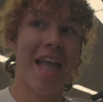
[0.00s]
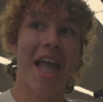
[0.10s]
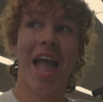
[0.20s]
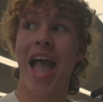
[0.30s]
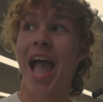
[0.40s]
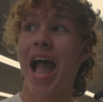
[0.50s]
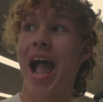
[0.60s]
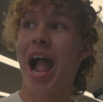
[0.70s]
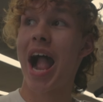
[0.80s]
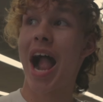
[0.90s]
Um,
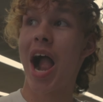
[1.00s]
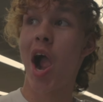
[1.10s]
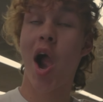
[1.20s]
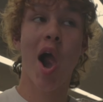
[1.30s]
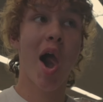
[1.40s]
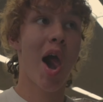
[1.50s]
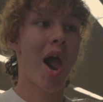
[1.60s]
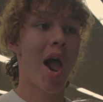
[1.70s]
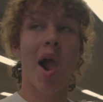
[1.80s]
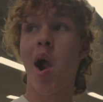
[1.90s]
yeah, I guess we
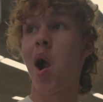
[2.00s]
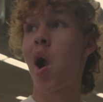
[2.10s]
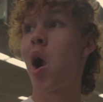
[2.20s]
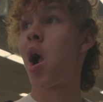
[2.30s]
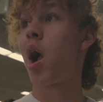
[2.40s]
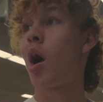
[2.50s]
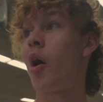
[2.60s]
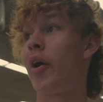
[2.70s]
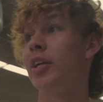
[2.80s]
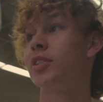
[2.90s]
can do that, yeah.
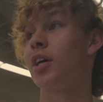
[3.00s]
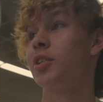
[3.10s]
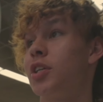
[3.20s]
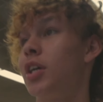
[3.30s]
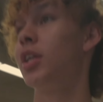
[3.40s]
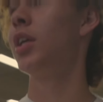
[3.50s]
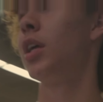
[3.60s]
All right, sounds good.